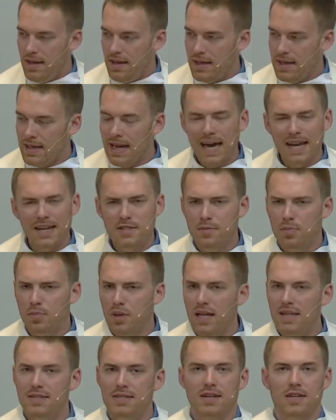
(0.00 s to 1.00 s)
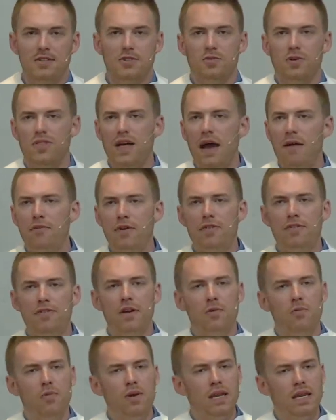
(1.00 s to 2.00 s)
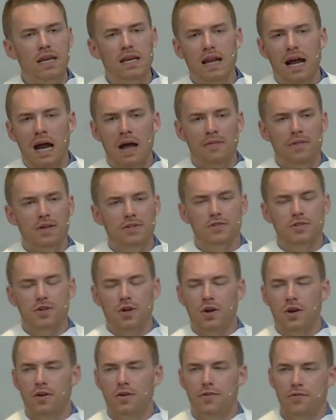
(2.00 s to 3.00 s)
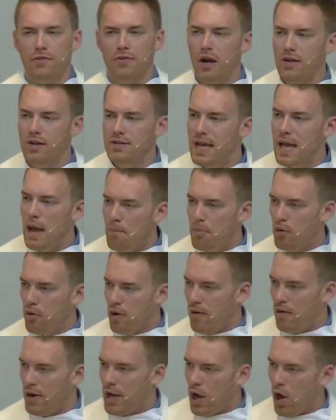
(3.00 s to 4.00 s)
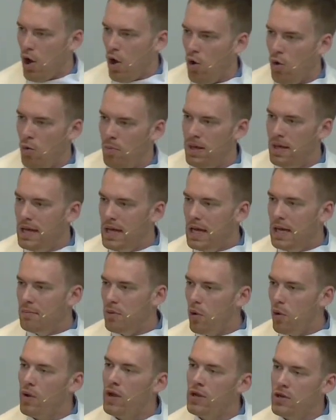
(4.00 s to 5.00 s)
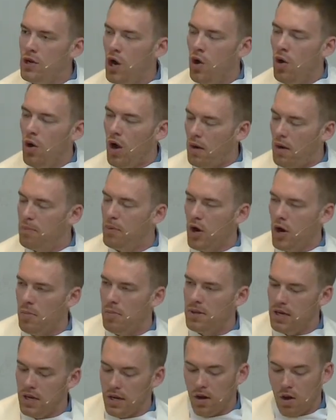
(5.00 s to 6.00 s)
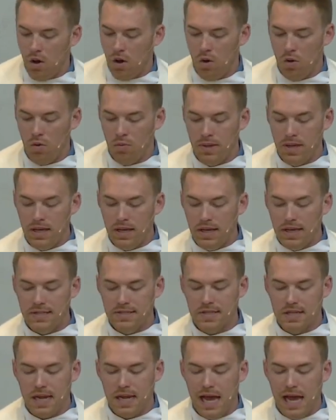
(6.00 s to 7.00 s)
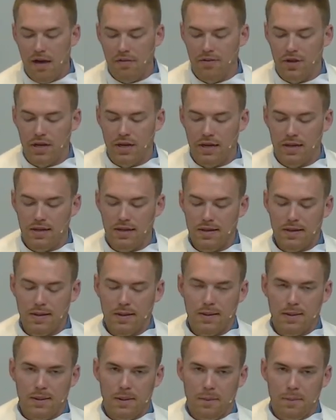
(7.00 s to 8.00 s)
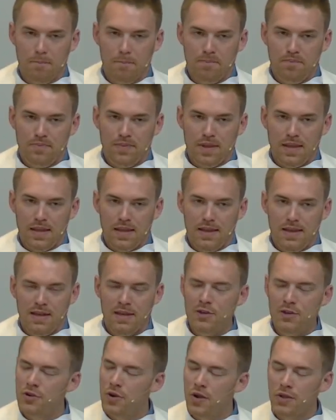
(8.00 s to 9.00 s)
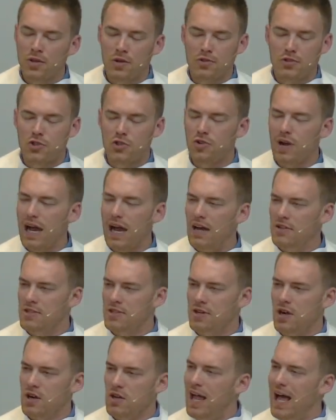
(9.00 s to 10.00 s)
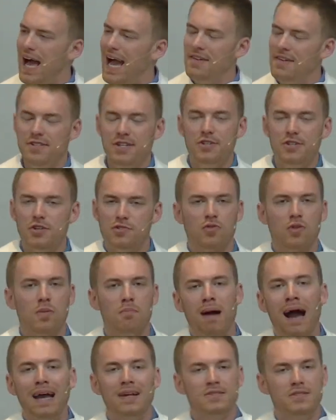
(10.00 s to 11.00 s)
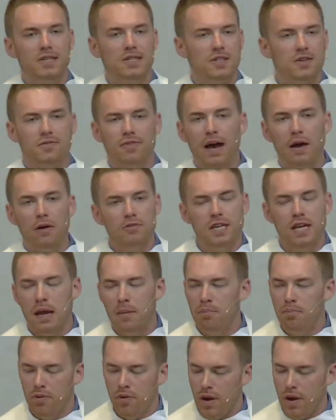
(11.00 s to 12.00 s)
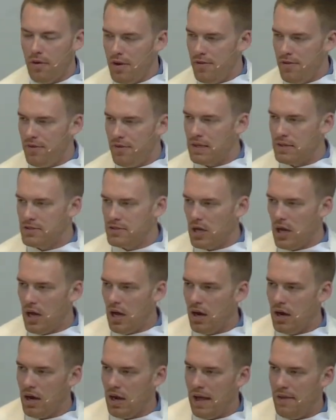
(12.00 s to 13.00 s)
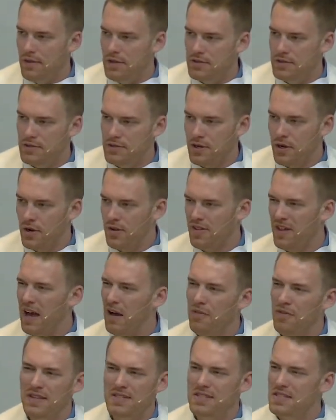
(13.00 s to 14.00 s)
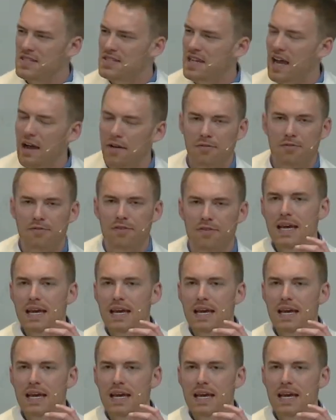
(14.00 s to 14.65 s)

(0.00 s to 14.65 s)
And God has blessed us with everything we need on this earth for our temporary home, but we know our permanent home is in heaven. And during those trials in our lives, it just reminds us of how temporary things are on this earth, how this stuff